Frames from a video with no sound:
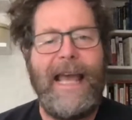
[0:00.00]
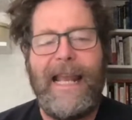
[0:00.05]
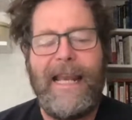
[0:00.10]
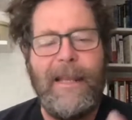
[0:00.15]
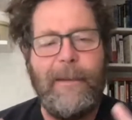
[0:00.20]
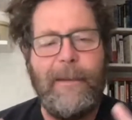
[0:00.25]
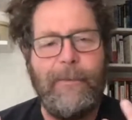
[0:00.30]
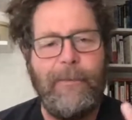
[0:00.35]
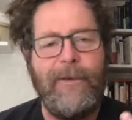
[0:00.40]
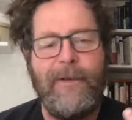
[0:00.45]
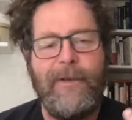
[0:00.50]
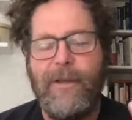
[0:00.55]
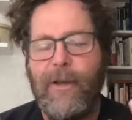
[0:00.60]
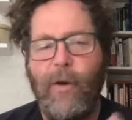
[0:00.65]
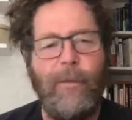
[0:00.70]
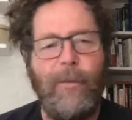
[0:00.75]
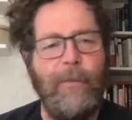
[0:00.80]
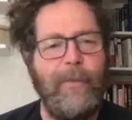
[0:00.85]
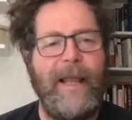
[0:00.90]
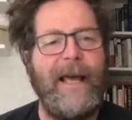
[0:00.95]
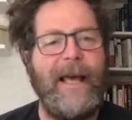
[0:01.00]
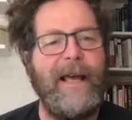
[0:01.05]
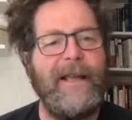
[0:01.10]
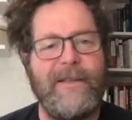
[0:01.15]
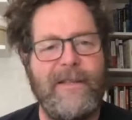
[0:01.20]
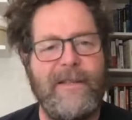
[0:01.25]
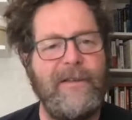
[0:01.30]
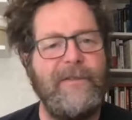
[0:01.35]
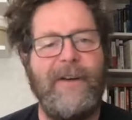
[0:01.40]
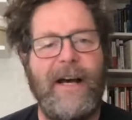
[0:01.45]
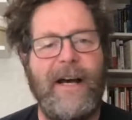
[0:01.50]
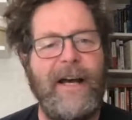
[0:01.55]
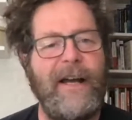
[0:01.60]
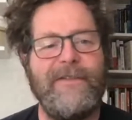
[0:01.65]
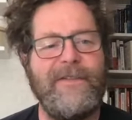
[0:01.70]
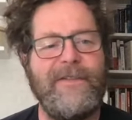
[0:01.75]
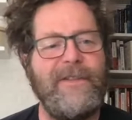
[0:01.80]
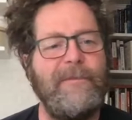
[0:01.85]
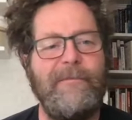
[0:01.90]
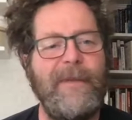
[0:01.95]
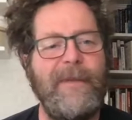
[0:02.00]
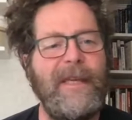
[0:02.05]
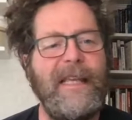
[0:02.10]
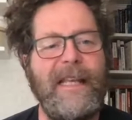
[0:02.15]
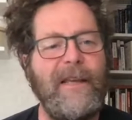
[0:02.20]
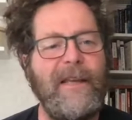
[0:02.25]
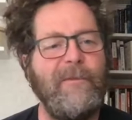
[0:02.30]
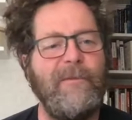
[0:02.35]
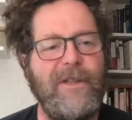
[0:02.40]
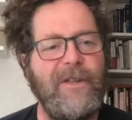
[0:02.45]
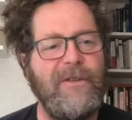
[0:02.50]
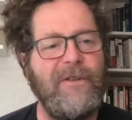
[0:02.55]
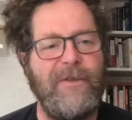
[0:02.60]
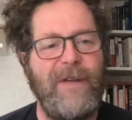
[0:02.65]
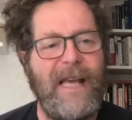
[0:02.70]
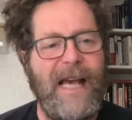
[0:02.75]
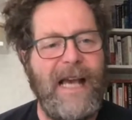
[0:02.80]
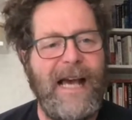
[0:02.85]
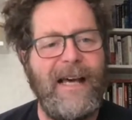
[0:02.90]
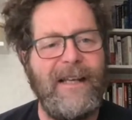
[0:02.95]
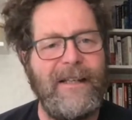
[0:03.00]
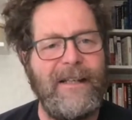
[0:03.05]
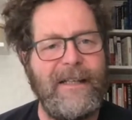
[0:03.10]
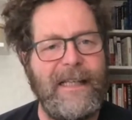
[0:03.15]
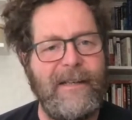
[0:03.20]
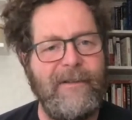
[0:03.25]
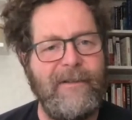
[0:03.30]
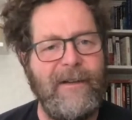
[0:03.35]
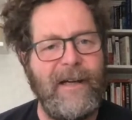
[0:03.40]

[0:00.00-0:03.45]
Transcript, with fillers: "Any no plan survives the meeting with reality."